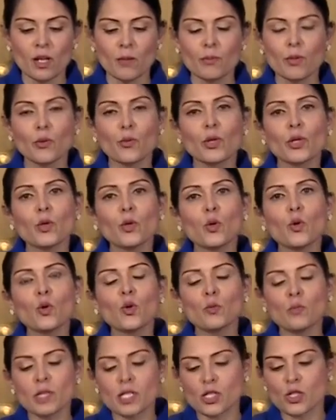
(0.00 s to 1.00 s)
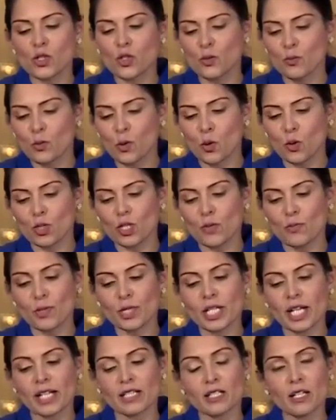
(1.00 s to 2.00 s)
But we all must do more to
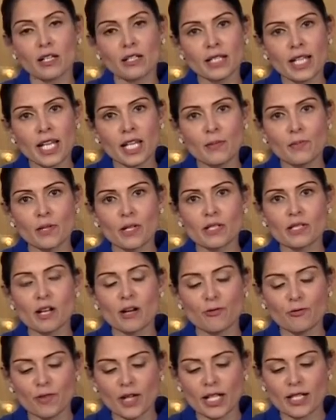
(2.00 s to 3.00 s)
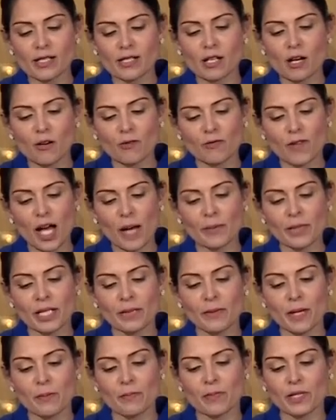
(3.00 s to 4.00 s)
protect our neighbours, our friends, our family
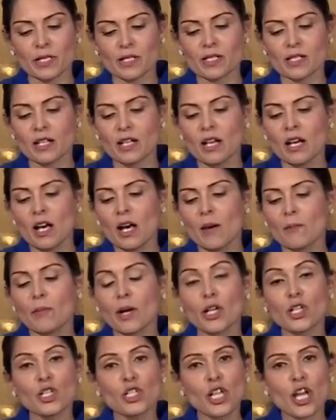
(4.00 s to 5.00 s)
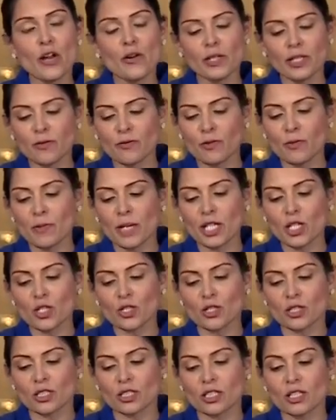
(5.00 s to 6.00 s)
members by sharing
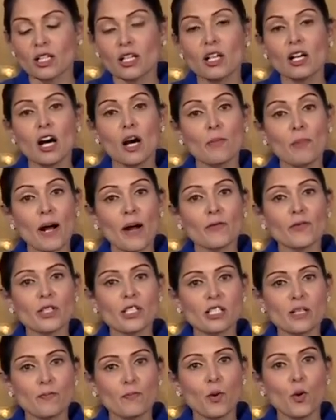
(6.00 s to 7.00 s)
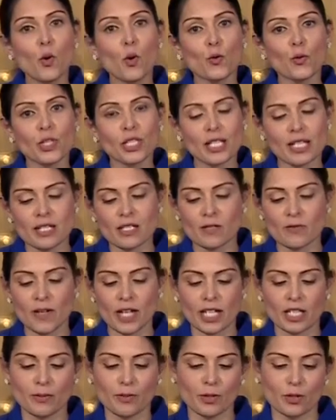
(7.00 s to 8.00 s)
information about the support that is
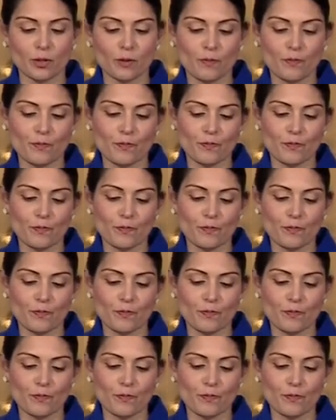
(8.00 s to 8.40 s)
available.